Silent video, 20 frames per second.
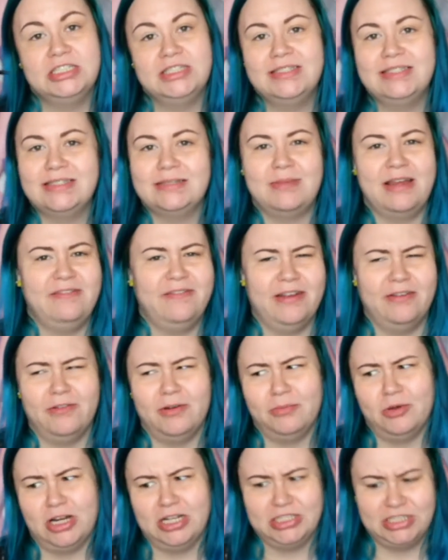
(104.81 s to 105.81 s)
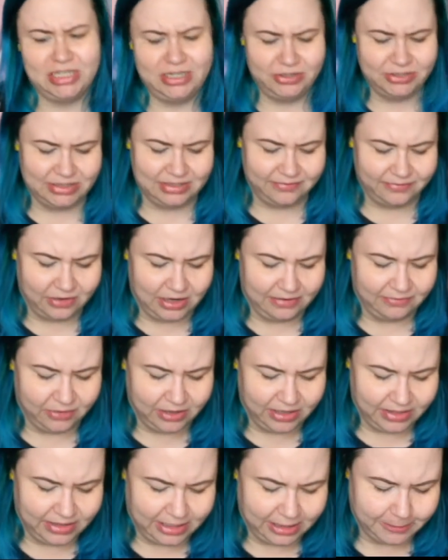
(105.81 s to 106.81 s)
This is my favorite brush. I use it for
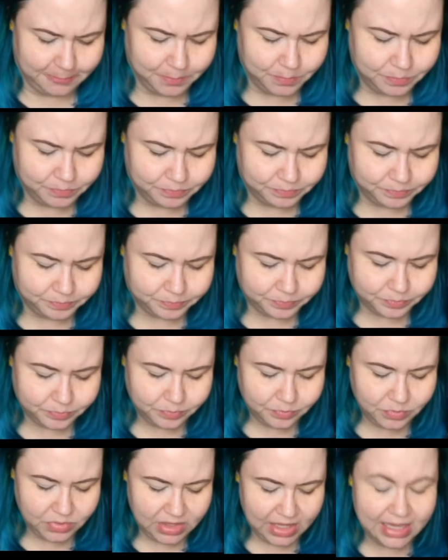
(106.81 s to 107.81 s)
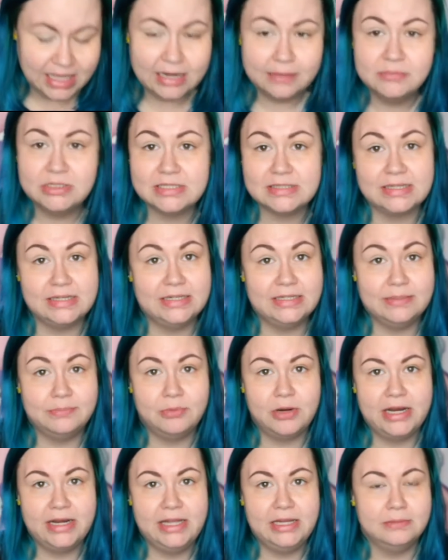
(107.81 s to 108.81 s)
everything. And I'm just going to dip
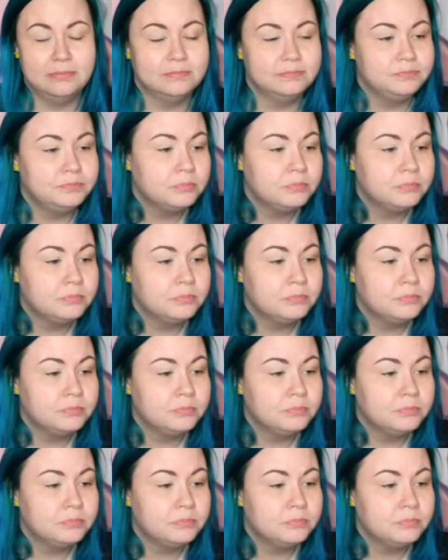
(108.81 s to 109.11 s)
right in.